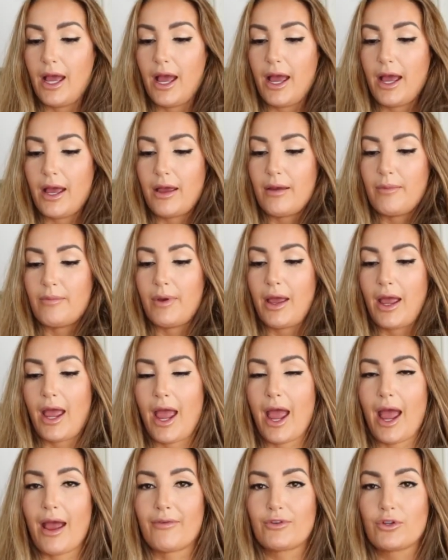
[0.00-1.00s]
Um,
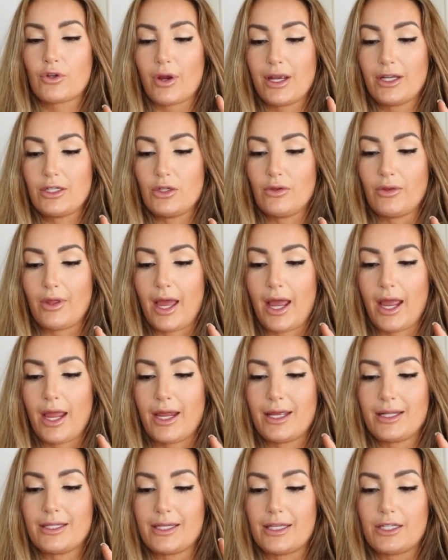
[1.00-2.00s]
after I do
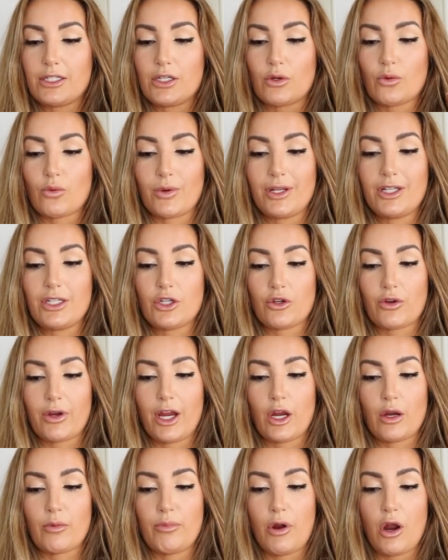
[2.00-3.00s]
that, it says to rinse your
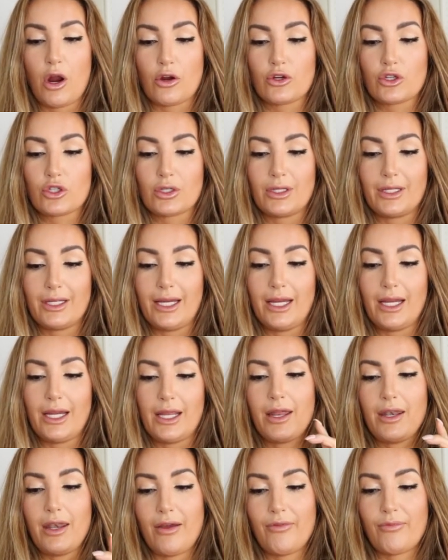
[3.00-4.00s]
hair partially,
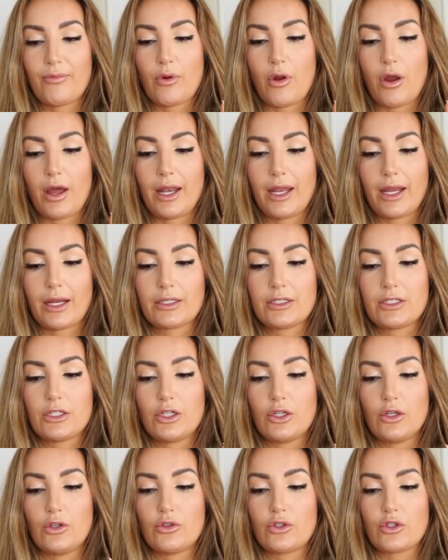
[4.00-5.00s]
enough product
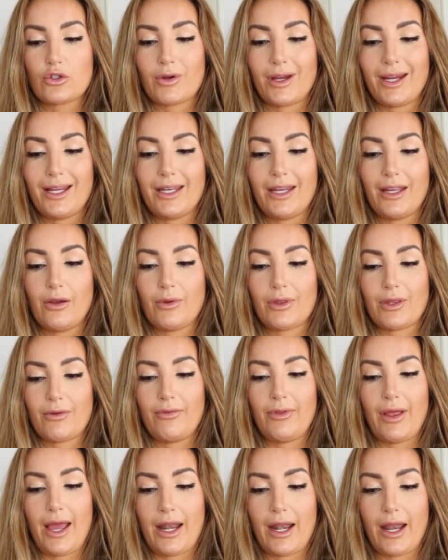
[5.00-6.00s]
to straighten it with a
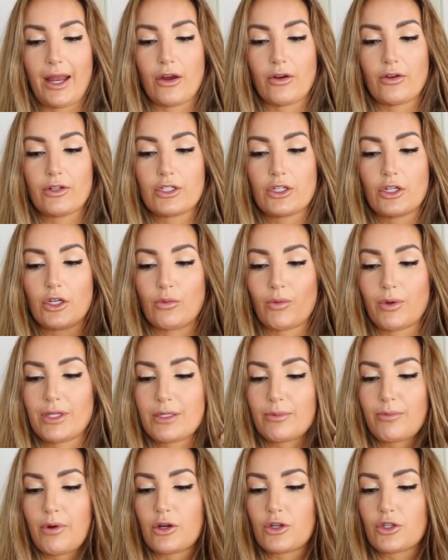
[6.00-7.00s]
flat iron. So you rinse
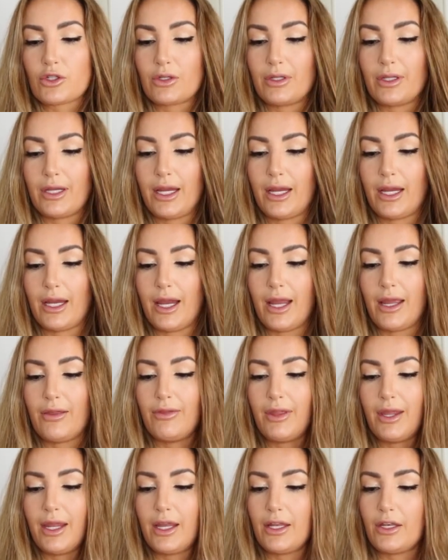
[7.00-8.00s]
it partially
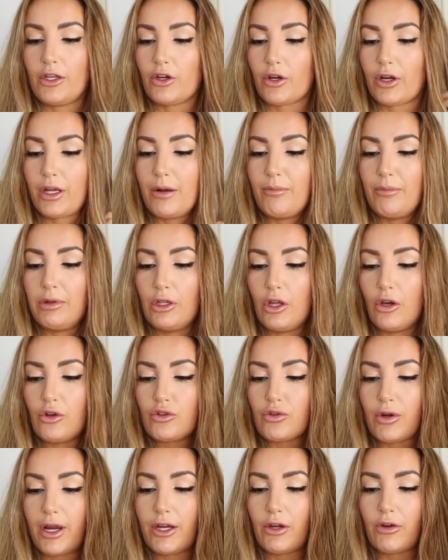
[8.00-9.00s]
and then you're gonna blow
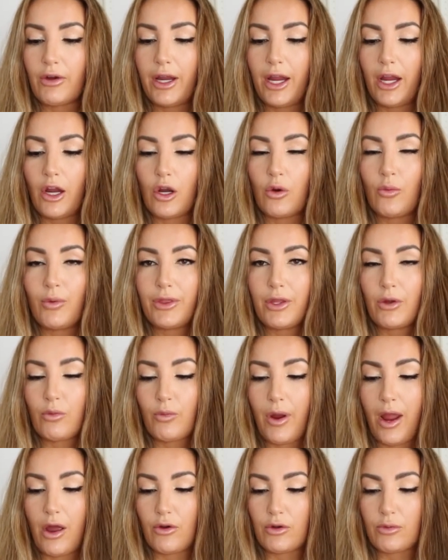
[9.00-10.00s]
dry your hair with a
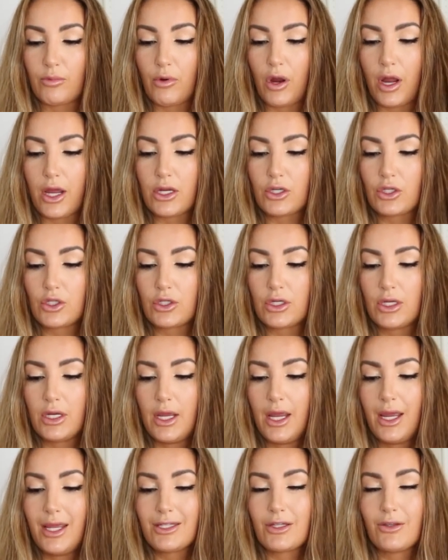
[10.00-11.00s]
round brush.
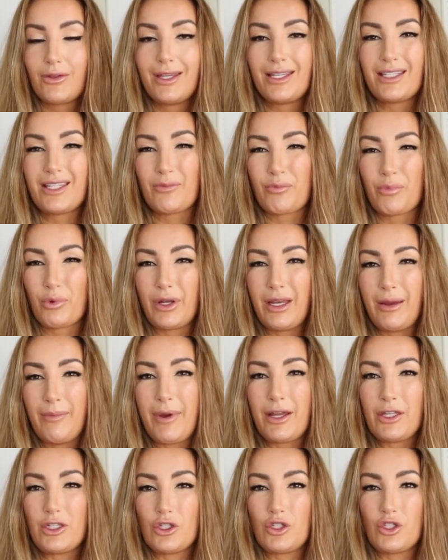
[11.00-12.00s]
So this pretty
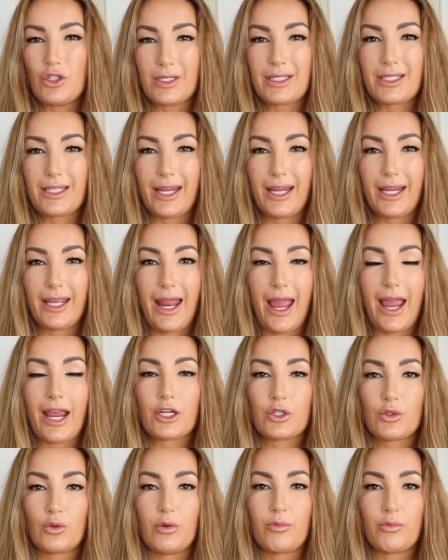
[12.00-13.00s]
much is just like an
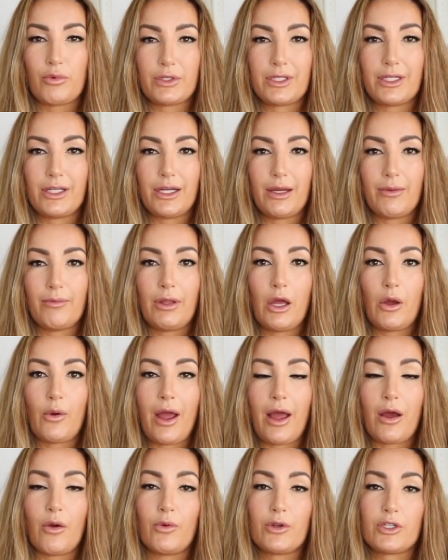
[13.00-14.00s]
actual Brazilian
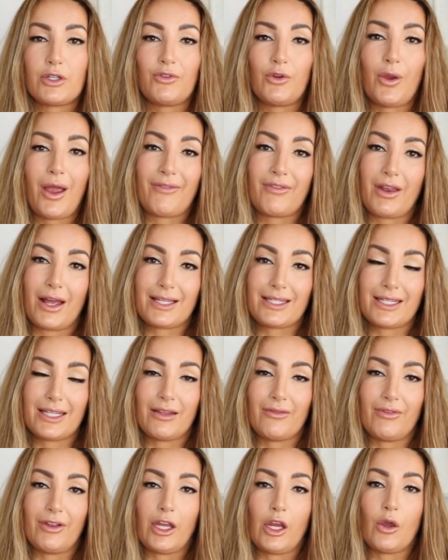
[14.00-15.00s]
blowout, which if you have not seen
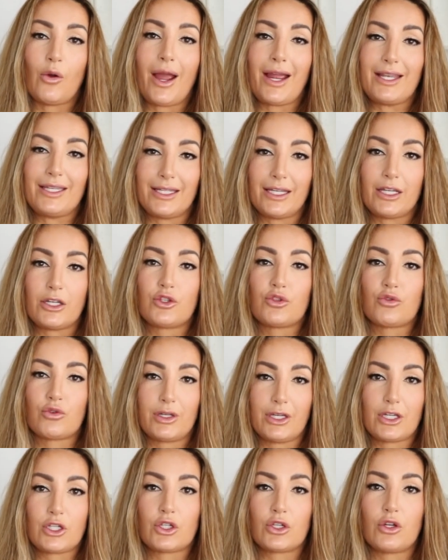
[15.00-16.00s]
the video, I did a
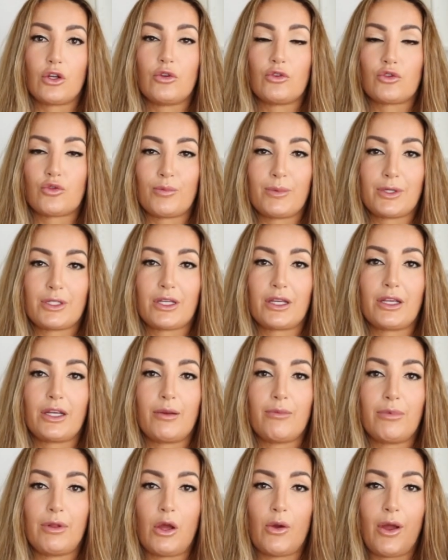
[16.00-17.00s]
traditional
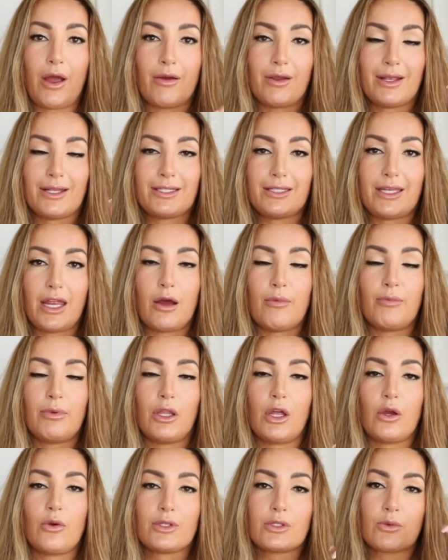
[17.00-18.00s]
Brazilian blowout. It's down
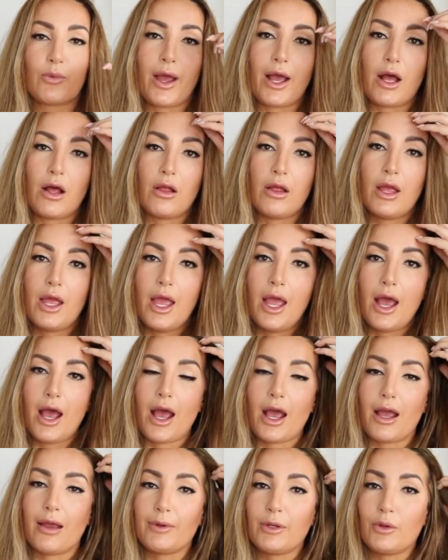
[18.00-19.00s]
below as well.
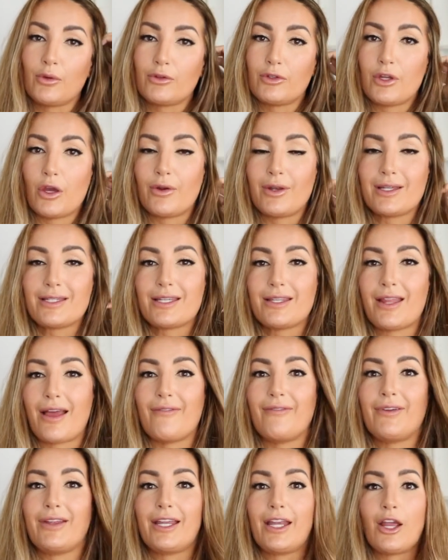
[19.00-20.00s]
Um, you'll notice in
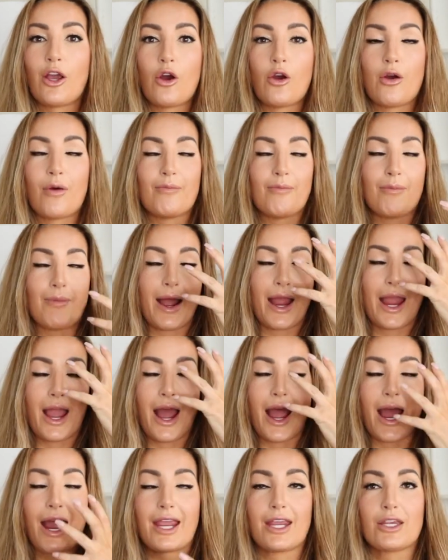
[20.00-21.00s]
that video, my
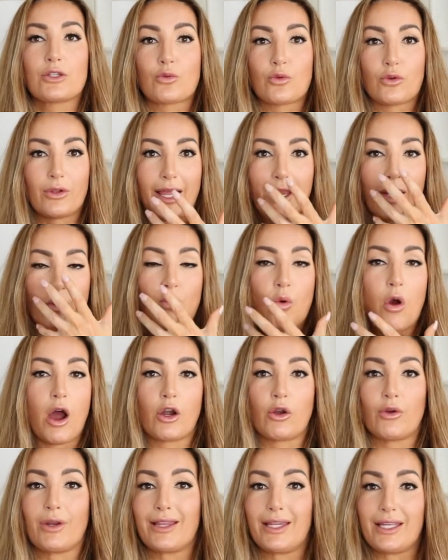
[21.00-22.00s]
eyes were like
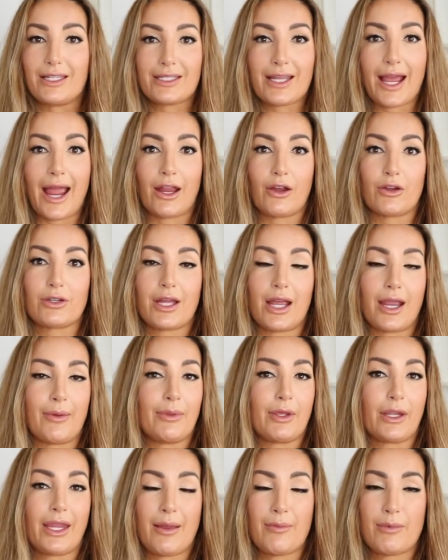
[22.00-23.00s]
watering the entire
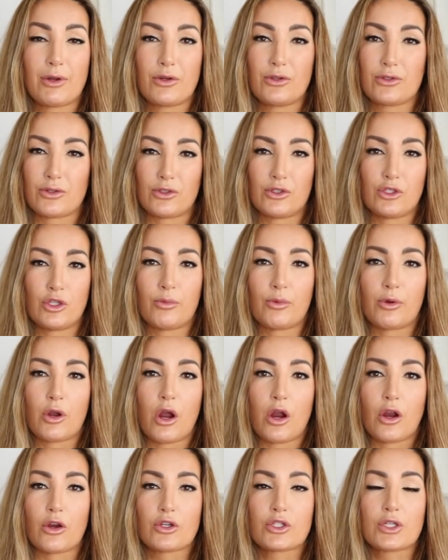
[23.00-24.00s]
time. The chemicals are super
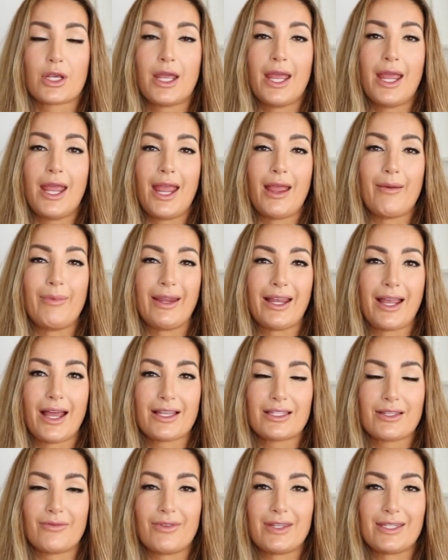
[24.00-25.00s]
harsh. And
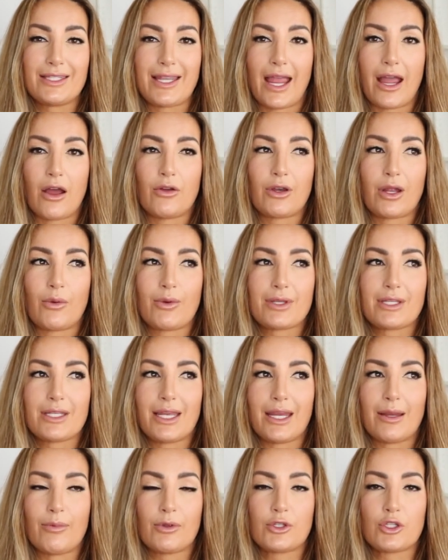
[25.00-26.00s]
because of the sound, I
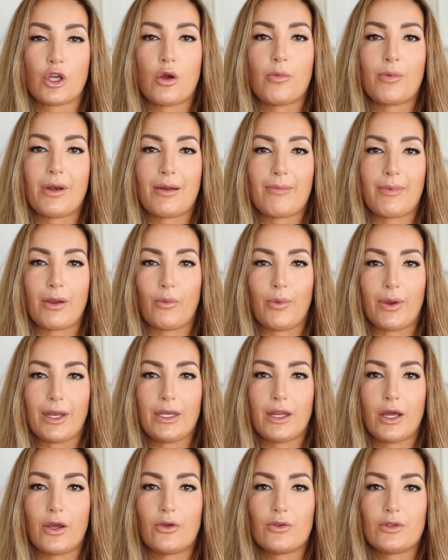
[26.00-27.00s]
wasn't able to open up my
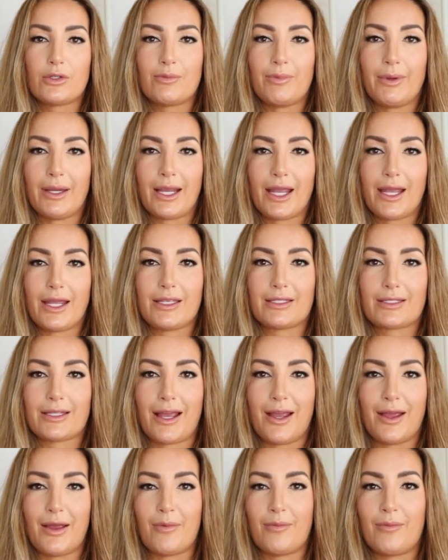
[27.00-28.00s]
windows because
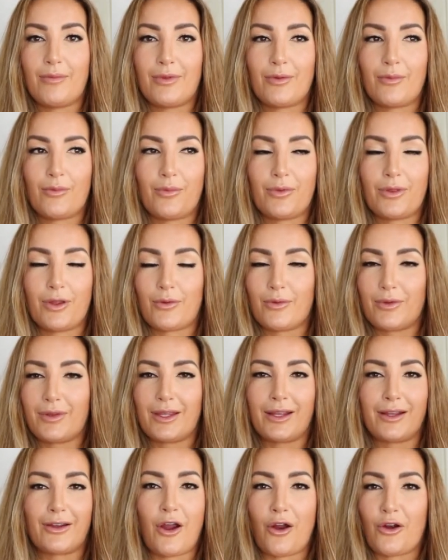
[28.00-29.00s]
um, the,
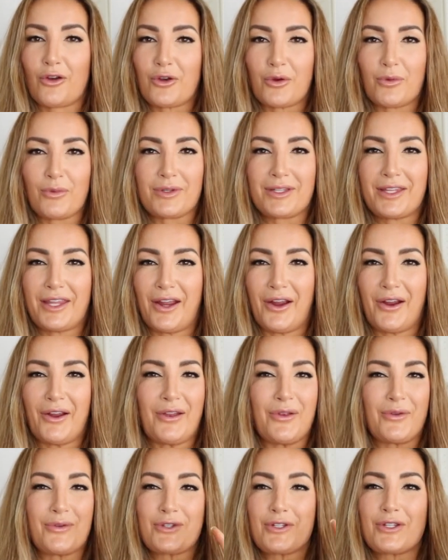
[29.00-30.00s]
the gardener was there
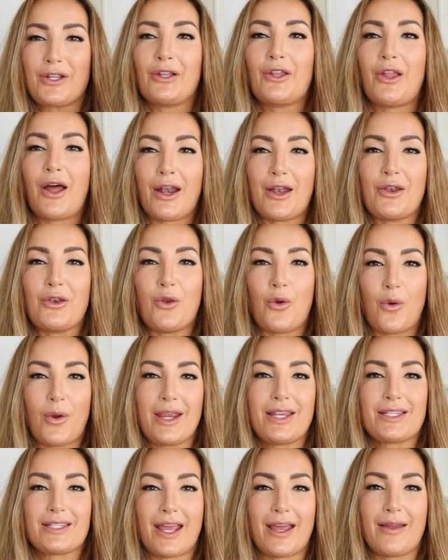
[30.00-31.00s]
and there was just a lot of noise
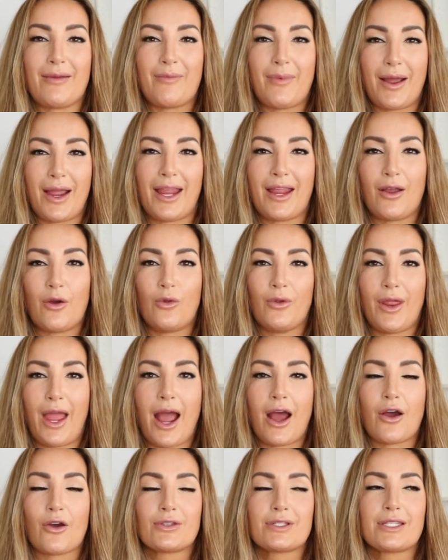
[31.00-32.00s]
noise at my old
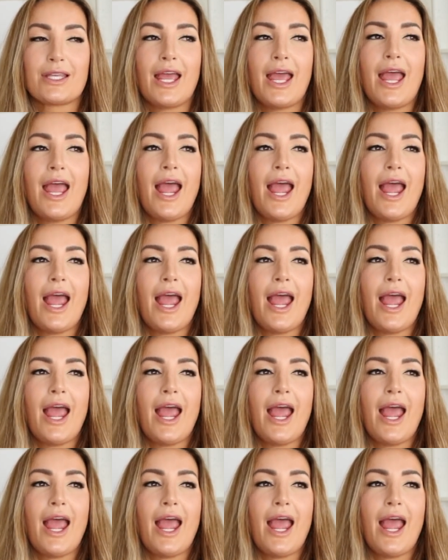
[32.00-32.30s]
house.